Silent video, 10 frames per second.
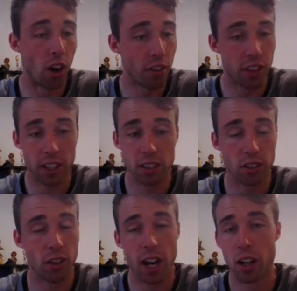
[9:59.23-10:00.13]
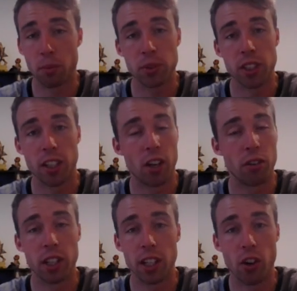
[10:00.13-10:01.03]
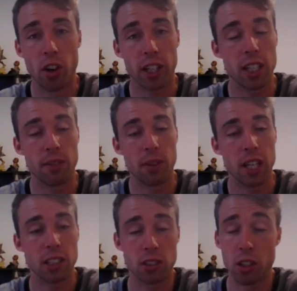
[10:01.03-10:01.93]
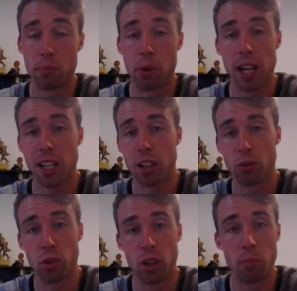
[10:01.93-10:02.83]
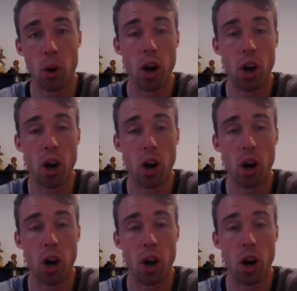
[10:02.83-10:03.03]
I think he's a great option and I really like him. It's sort of breaking a rule of